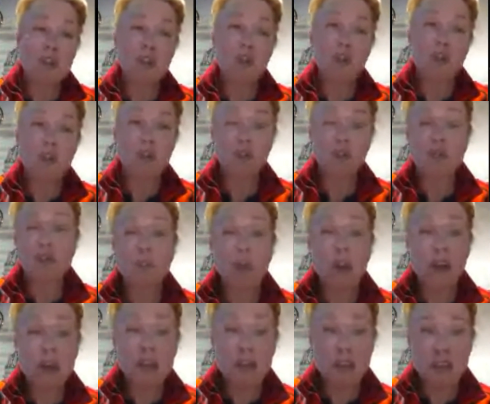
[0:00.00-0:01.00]
corner of
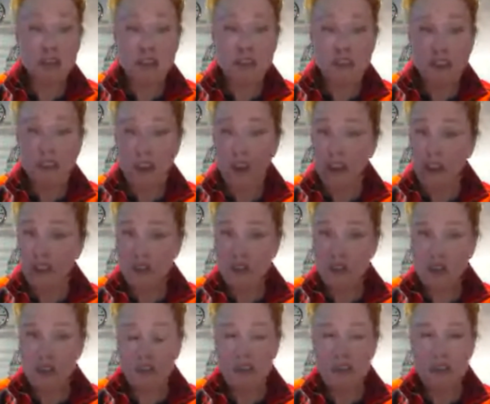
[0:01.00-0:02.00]
marketing
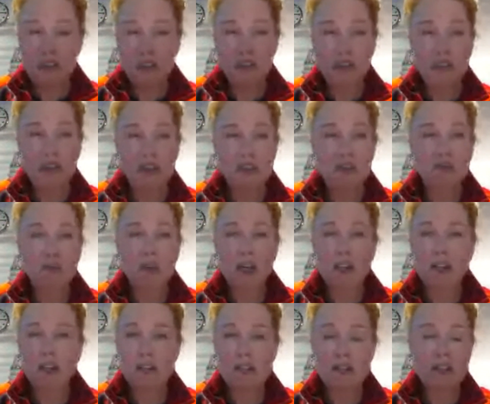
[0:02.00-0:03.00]
technology in decentralized
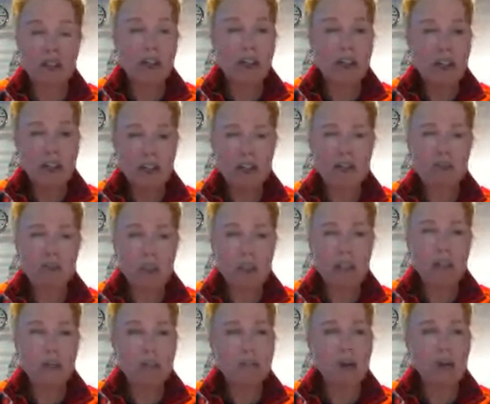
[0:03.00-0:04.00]
finance, that we
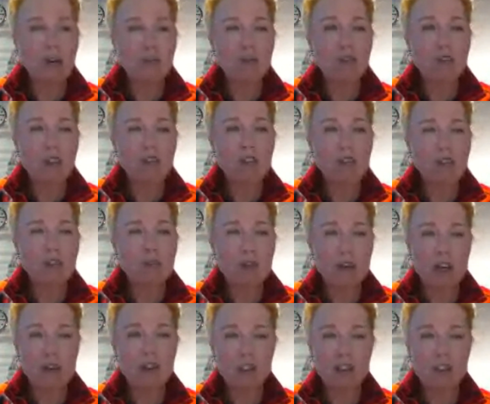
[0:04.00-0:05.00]
keep our feet on the
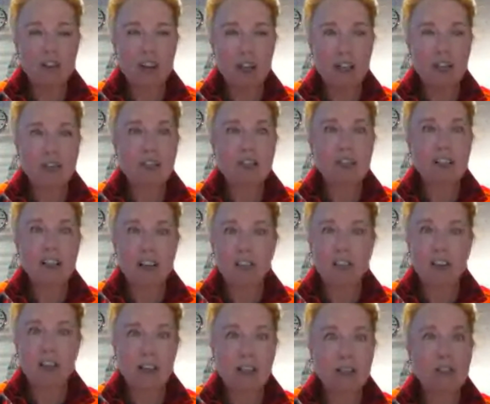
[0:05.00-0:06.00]
ground and our heads
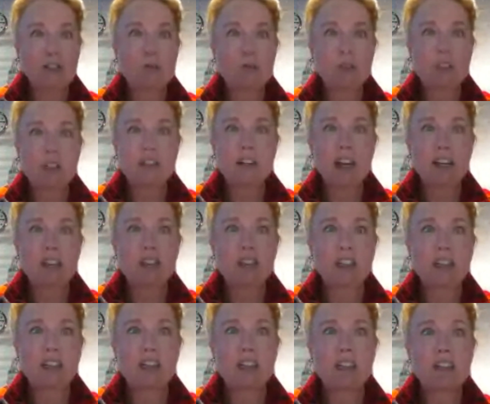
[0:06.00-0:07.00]
together as to what it
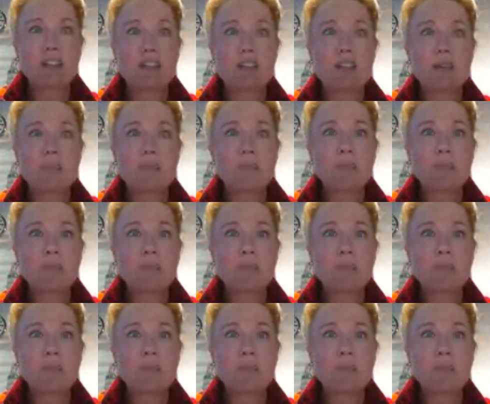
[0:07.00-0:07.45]
actually is.